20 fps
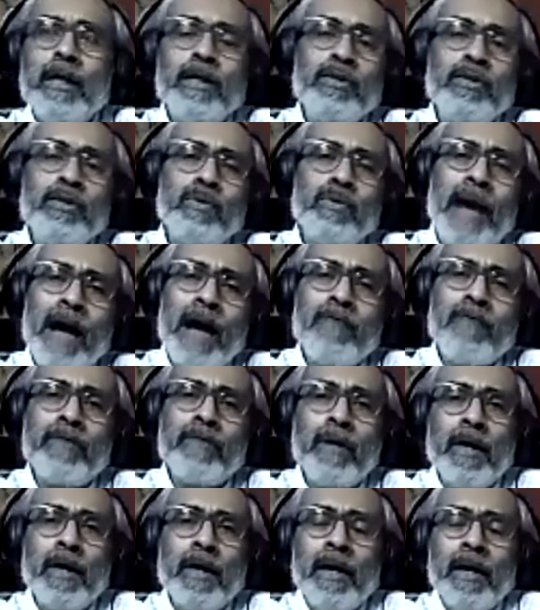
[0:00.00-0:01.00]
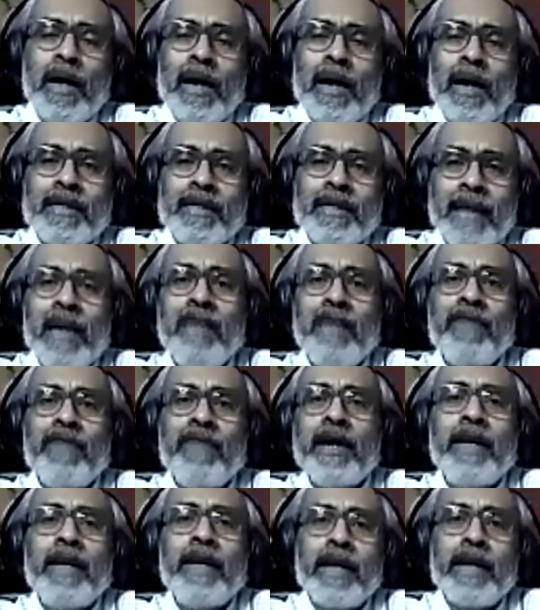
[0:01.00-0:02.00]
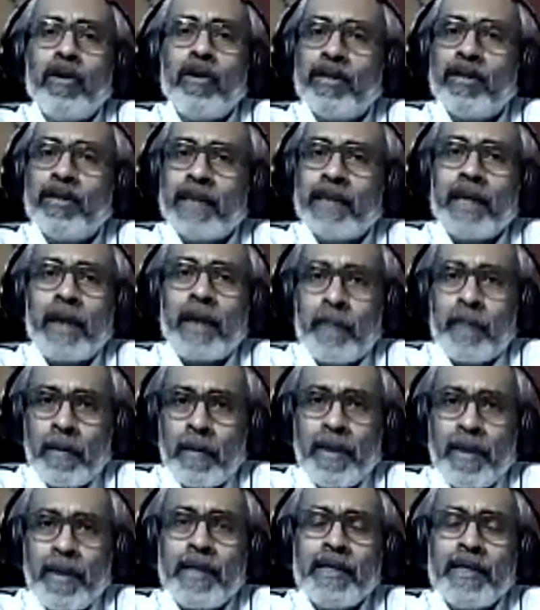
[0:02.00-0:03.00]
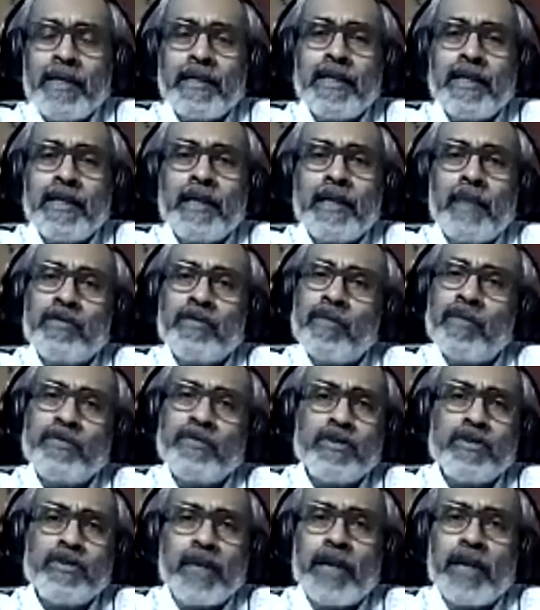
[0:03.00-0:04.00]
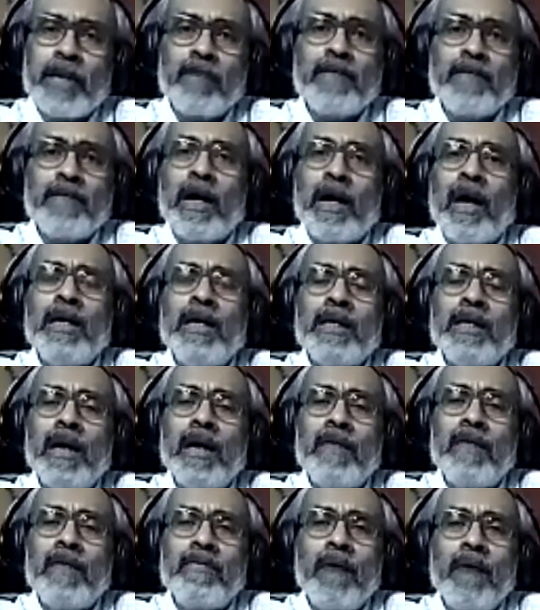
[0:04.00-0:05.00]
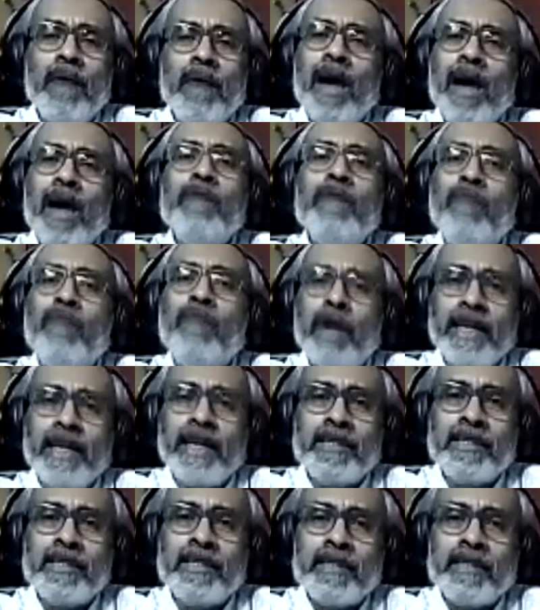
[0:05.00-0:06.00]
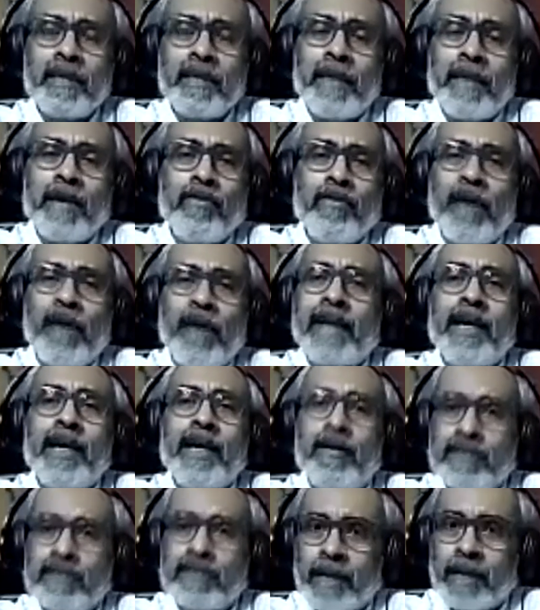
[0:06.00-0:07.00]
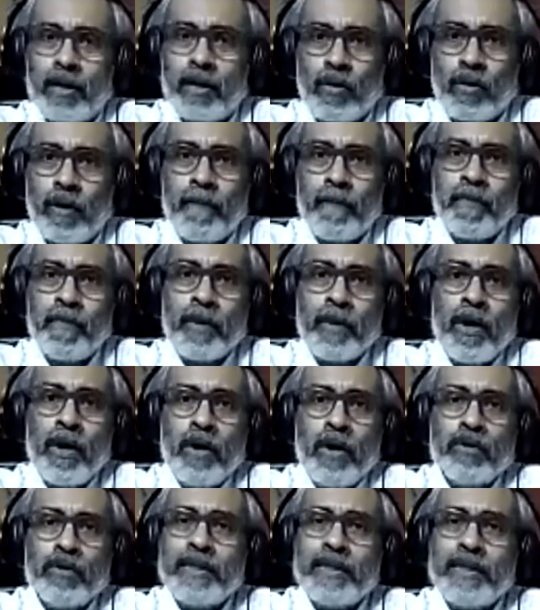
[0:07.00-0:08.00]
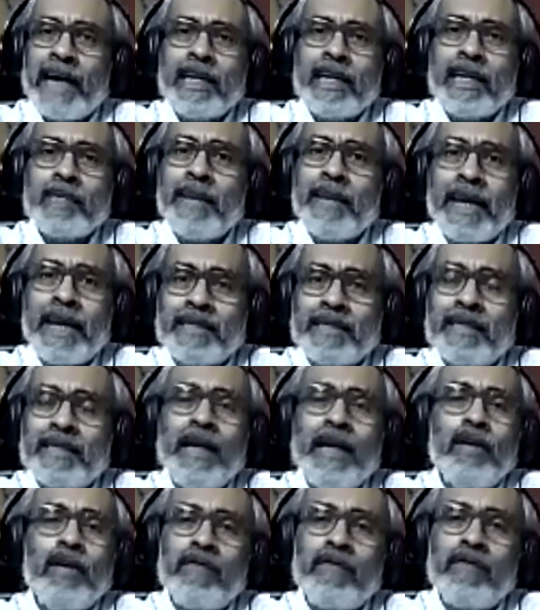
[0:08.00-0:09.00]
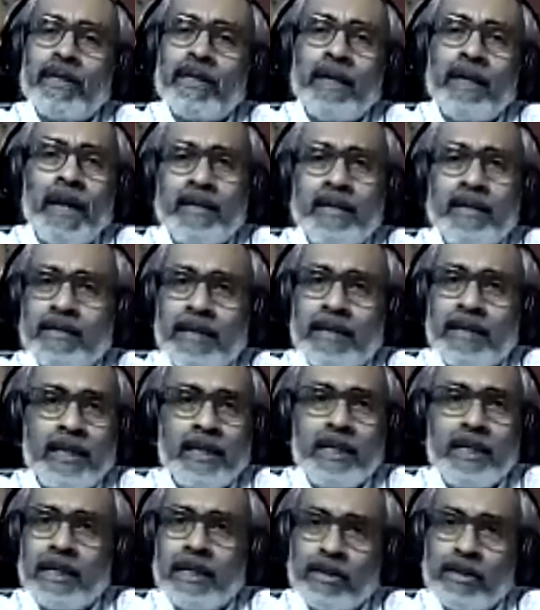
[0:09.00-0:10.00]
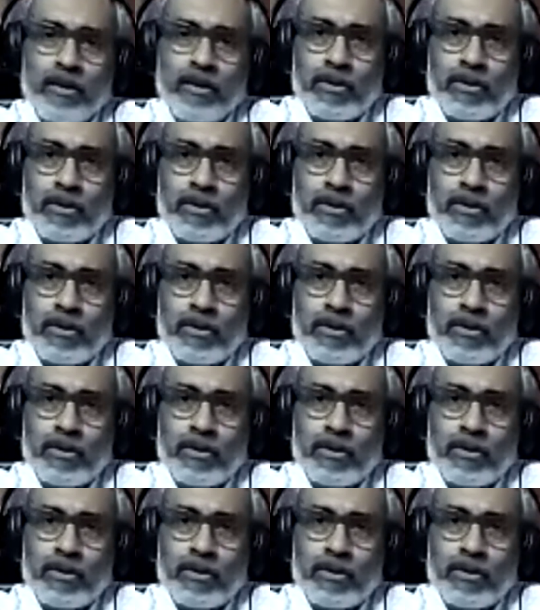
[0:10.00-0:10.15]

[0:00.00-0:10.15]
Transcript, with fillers: have uh, scientific and technological capabilities in terms of state of the art early warning system and tracking of cyclone. So that has been excellent over the last 30 years or so.